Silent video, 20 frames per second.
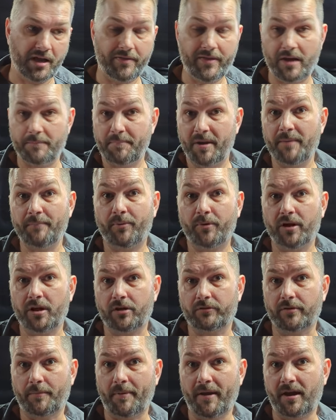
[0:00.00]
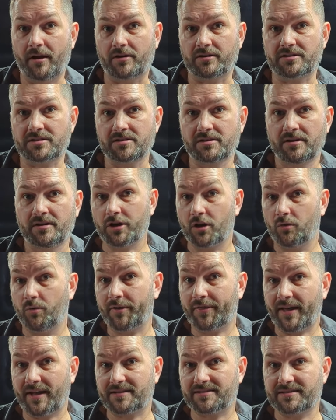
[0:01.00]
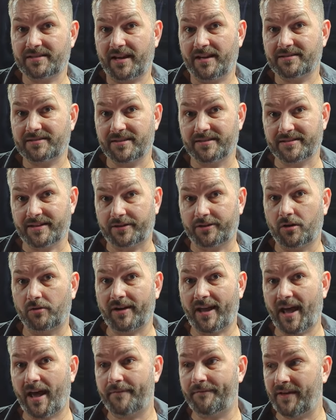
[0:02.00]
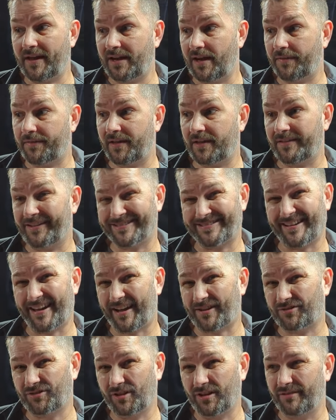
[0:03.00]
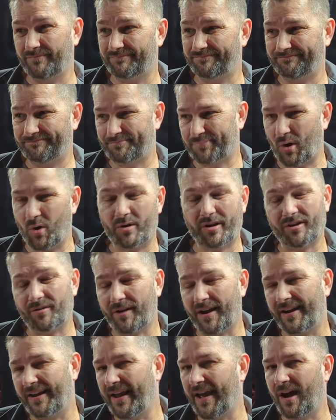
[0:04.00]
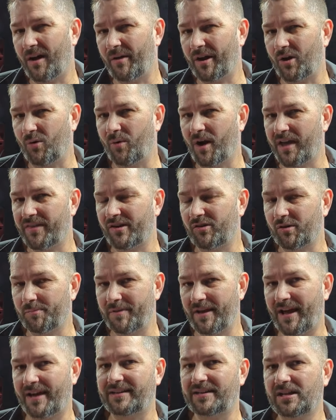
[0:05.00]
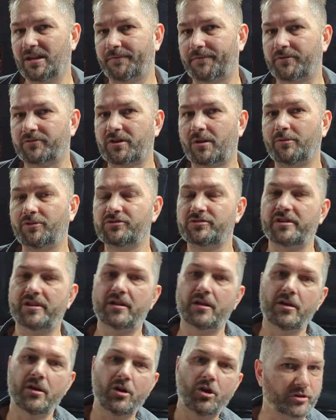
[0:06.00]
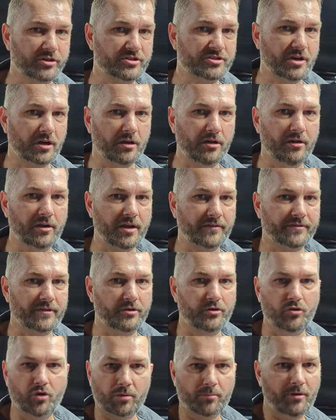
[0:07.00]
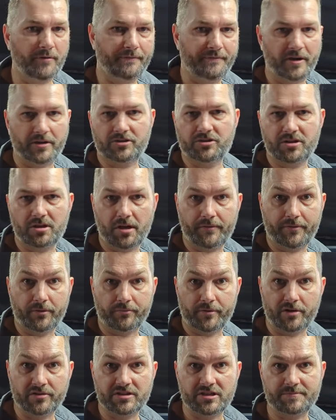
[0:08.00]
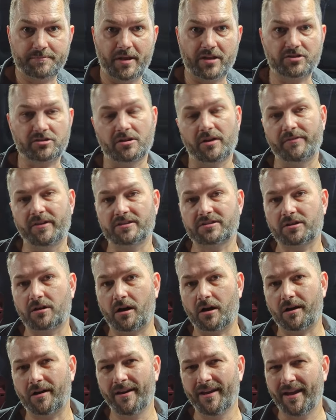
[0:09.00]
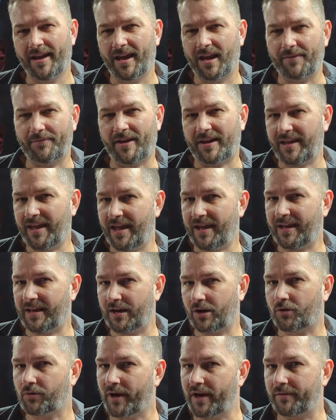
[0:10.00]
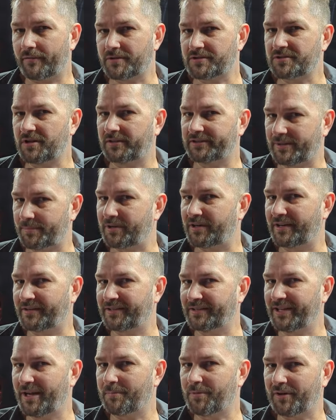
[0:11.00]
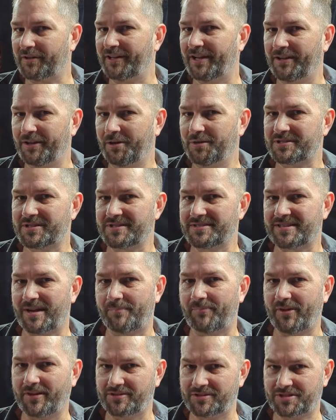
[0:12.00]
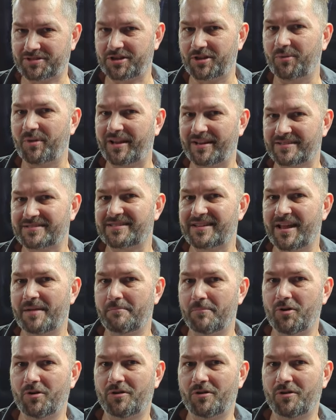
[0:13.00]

and then pinpoint your repairs? So with that said, since I don't have anything that's actually broken right now in a way that would be ideal for troubleshooting, we're just going to look at the normal function of the rear suspension on this car. And if I can't get a great result, I'm going to deliberately loosen something just so we can see it